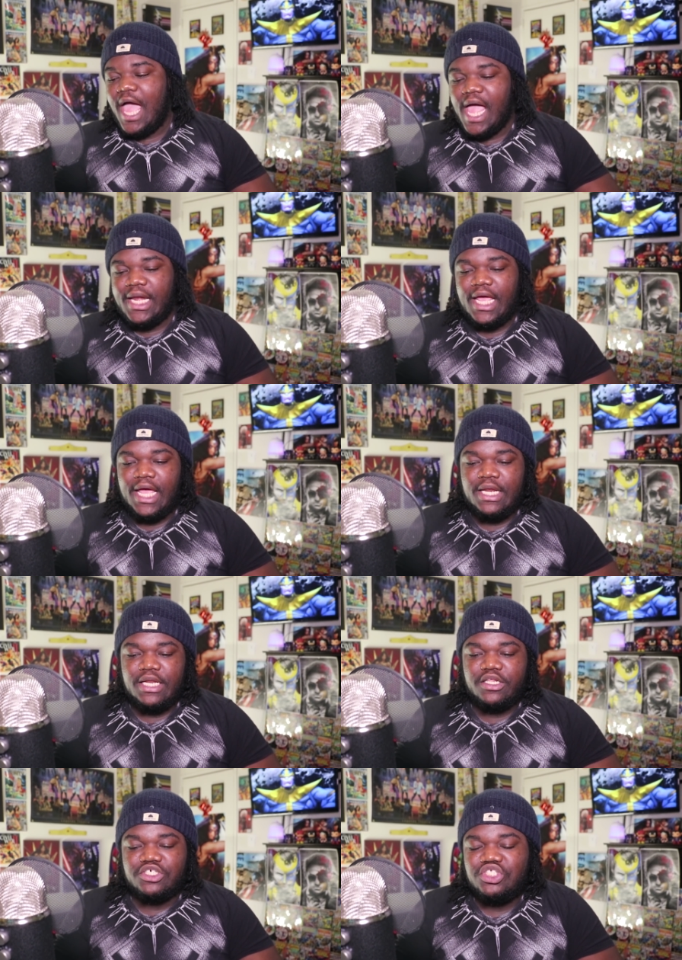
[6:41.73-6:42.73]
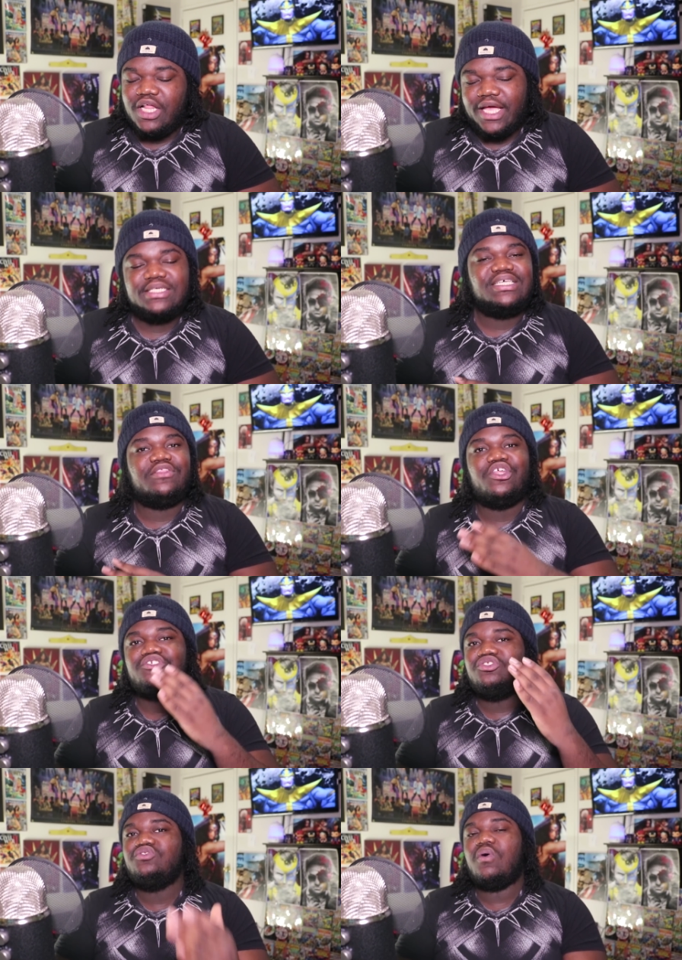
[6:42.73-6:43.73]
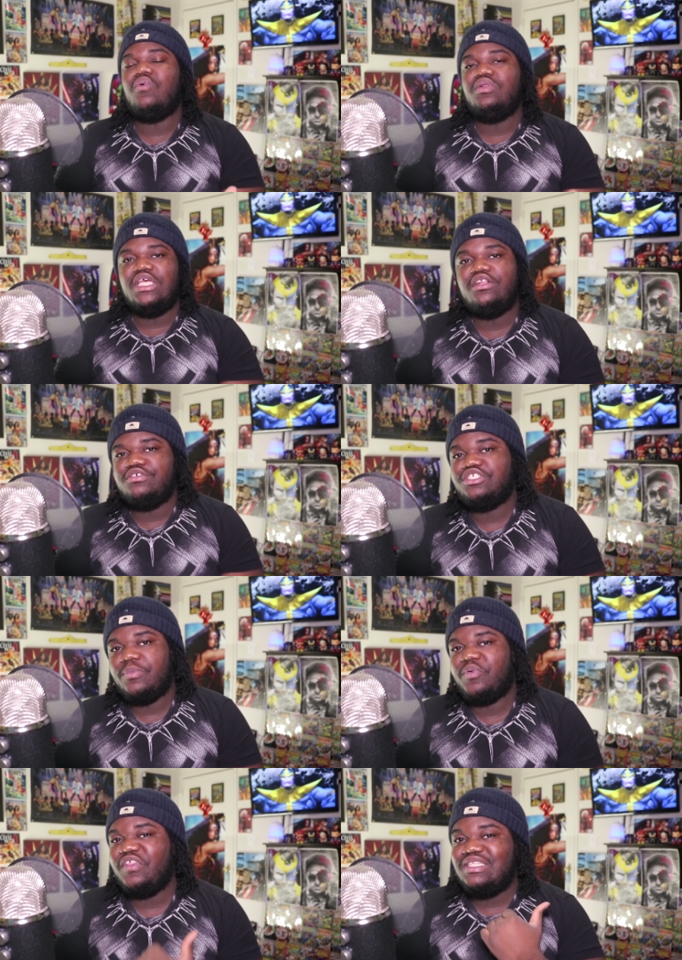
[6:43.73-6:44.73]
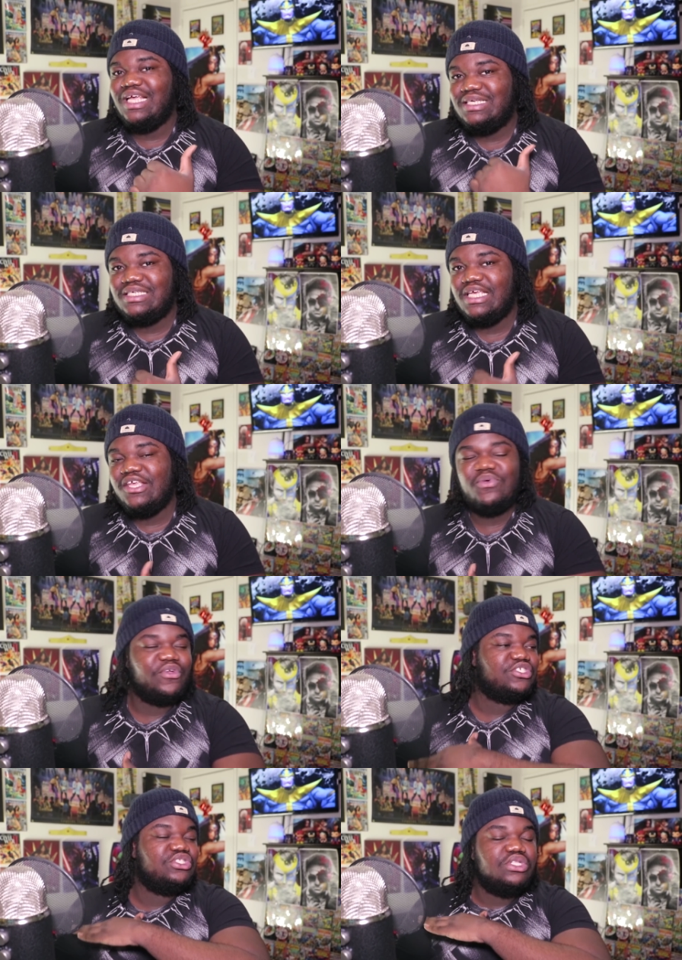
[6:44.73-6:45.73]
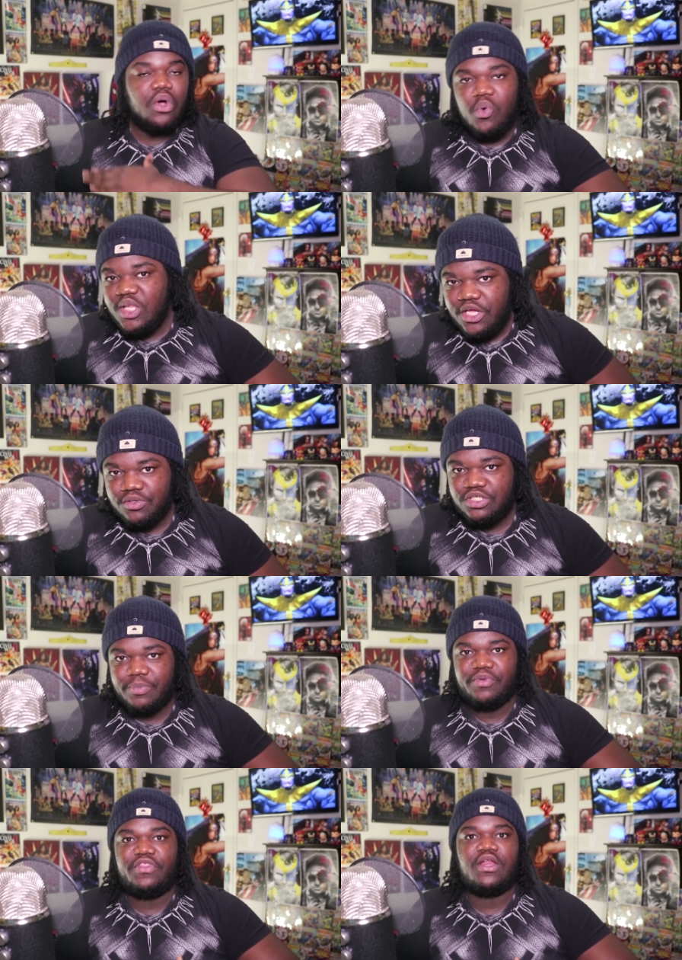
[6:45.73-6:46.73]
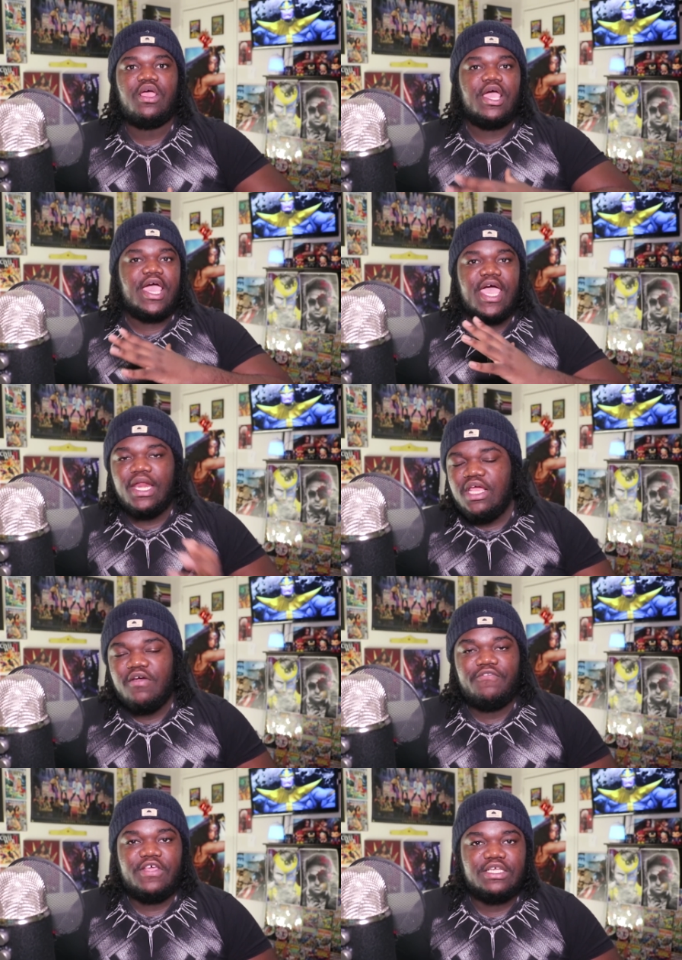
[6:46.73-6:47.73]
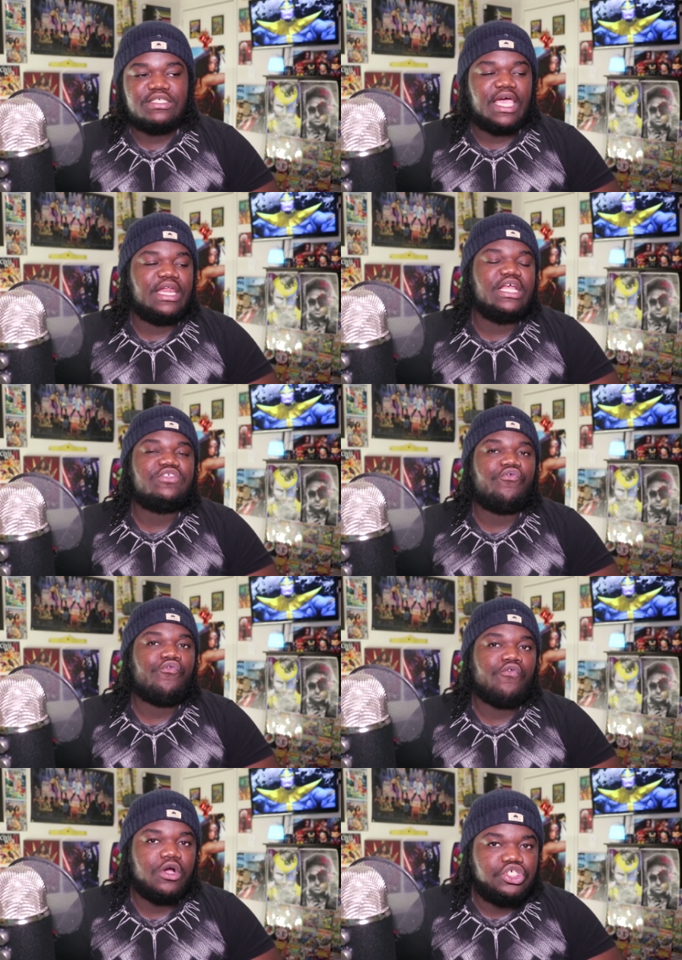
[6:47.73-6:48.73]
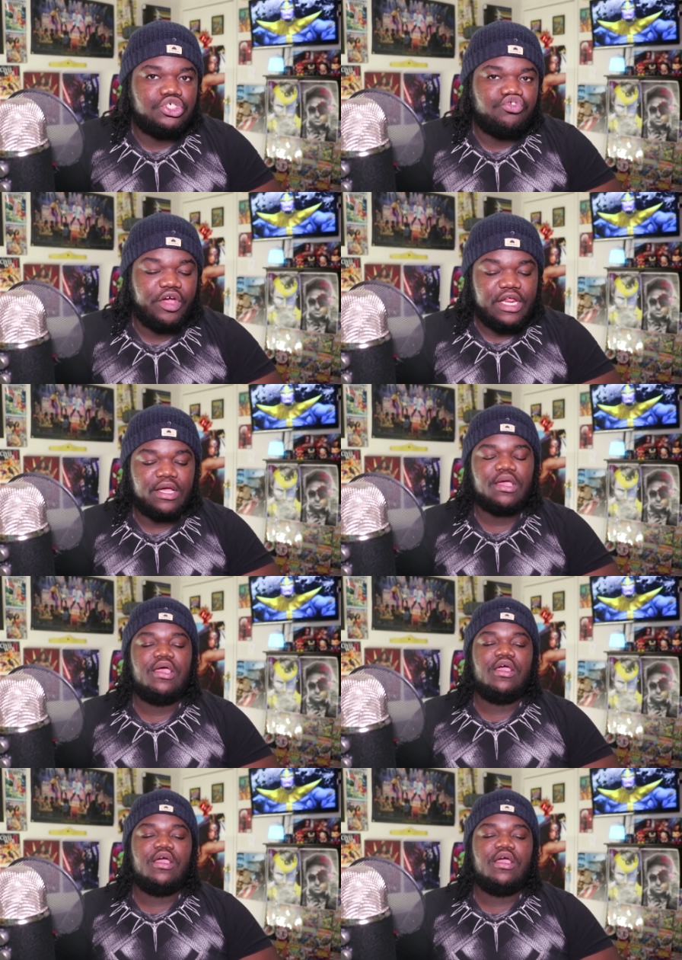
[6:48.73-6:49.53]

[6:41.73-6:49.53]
And and there's like I said, there's no leadership within DCE. There's no leadership within any of this, and it's frustrating